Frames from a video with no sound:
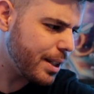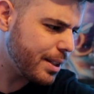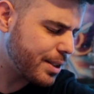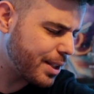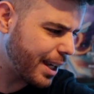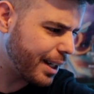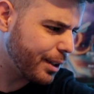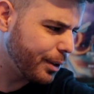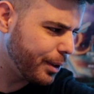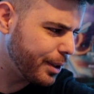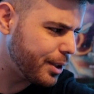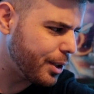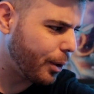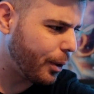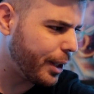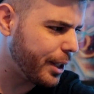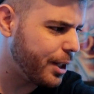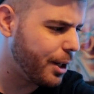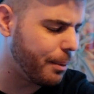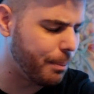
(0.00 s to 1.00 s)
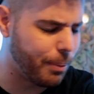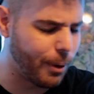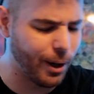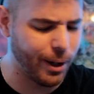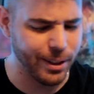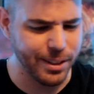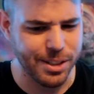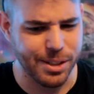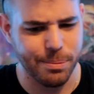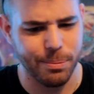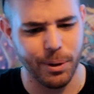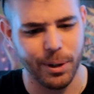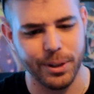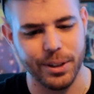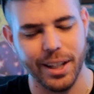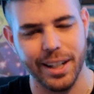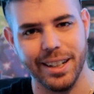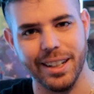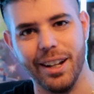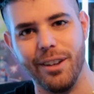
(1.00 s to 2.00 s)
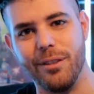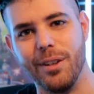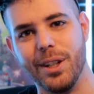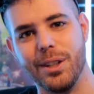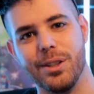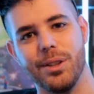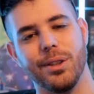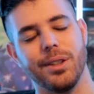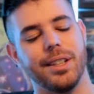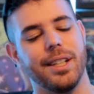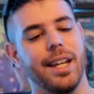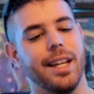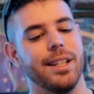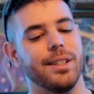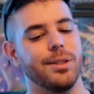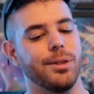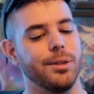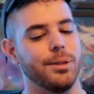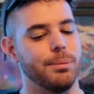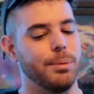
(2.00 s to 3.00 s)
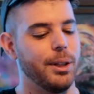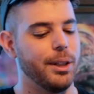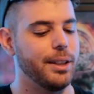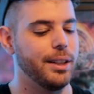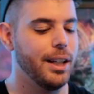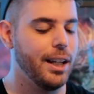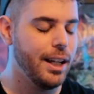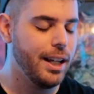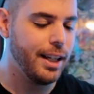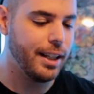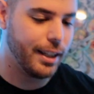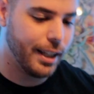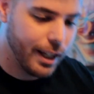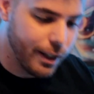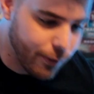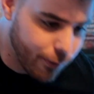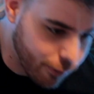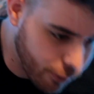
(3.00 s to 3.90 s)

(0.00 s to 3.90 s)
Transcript: Technically delayed a bunch, but then eventually canceled. But yeah,